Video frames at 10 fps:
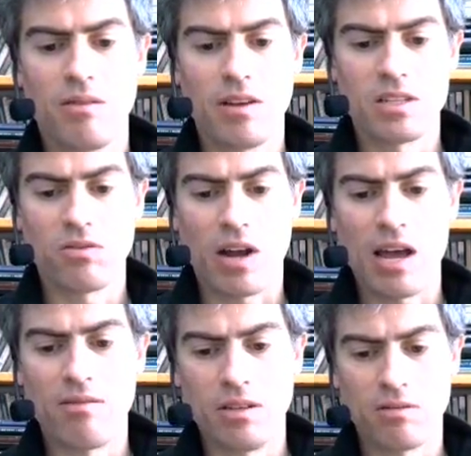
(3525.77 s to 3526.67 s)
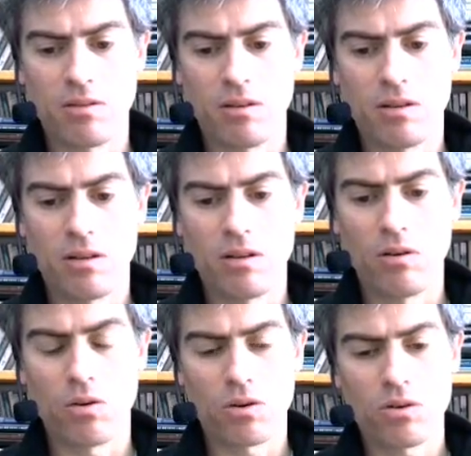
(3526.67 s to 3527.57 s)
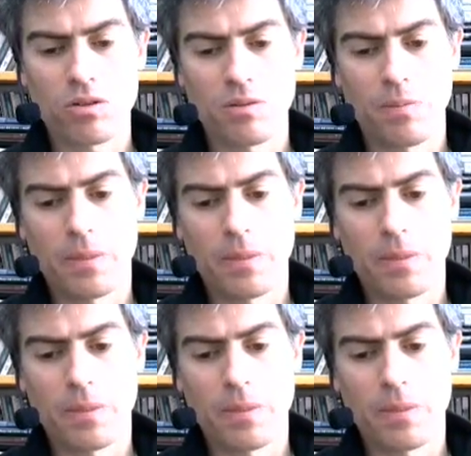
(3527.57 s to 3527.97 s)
events arrive in different orders.